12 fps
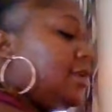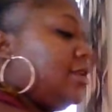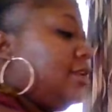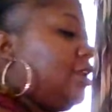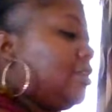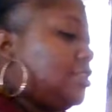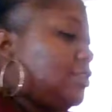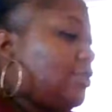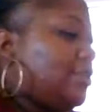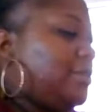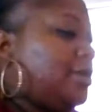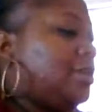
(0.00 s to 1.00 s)
Next
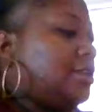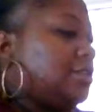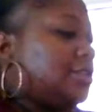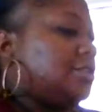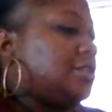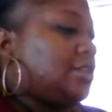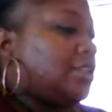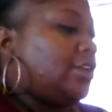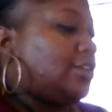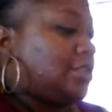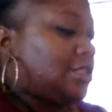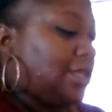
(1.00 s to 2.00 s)
three months.
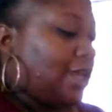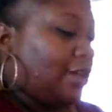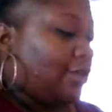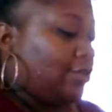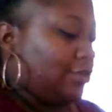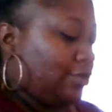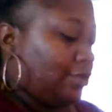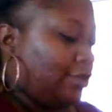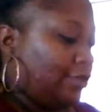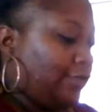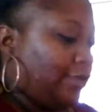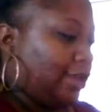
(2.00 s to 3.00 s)
Close this out
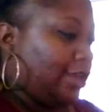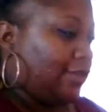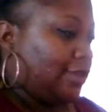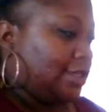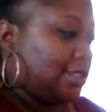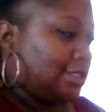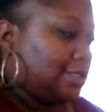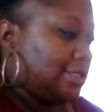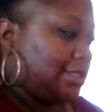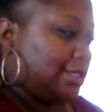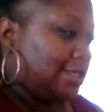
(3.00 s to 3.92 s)
for Aries.